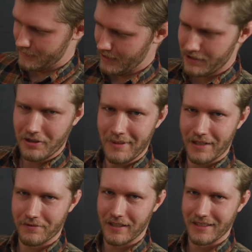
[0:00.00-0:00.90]
Not too
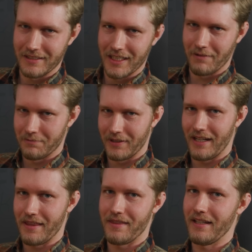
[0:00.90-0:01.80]
bad for IC Diamond, but
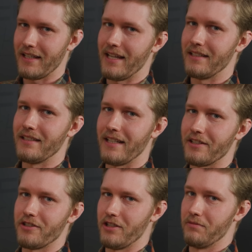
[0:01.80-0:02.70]
I think
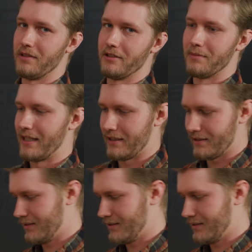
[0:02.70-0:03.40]
NT-H2 will do better.